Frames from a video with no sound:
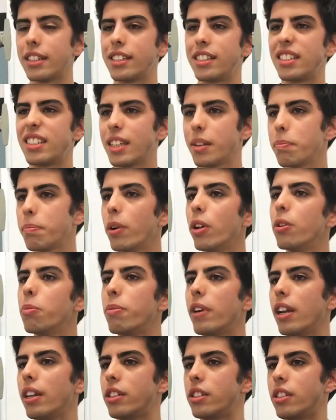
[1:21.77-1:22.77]
It's simple,
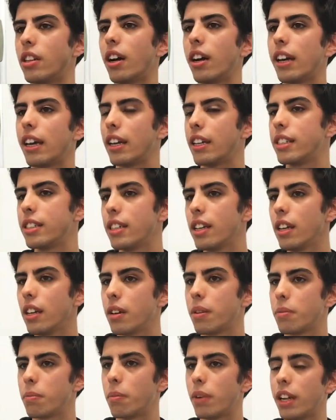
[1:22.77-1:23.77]
but it's not easy,
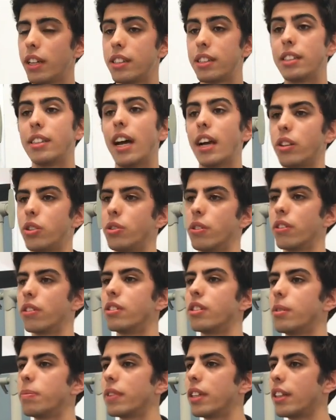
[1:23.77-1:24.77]
but it's natural,
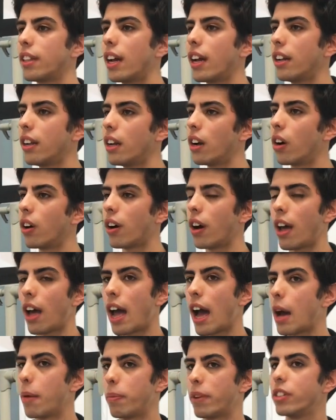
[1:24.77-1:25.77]
something that
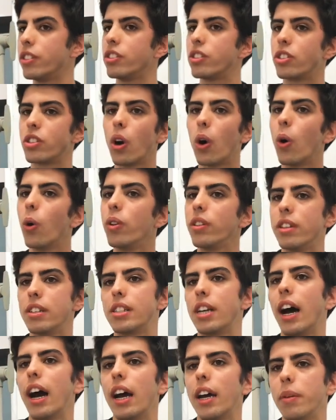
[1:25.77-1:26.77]
happens all
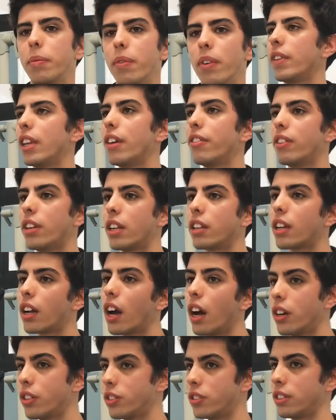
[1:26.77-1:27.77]
the time, even
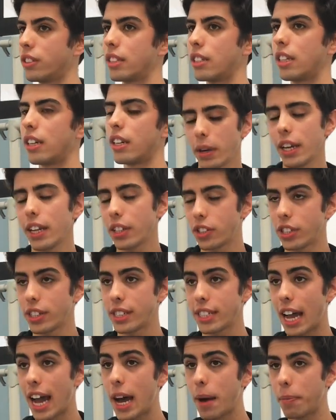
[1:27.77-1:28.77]
unconsciously. But it
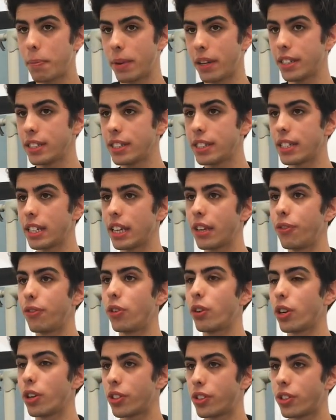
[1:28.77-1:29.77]
just happens
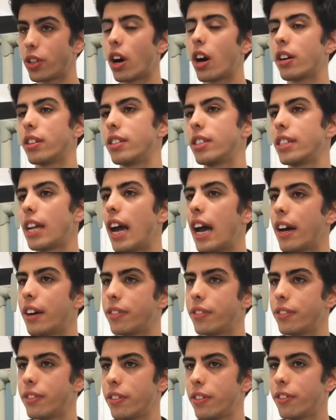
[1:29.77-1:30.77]
if your thoughts
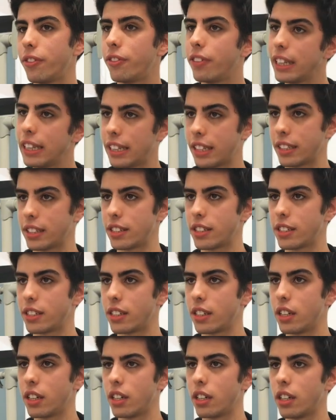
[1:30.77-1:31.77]
have feelings.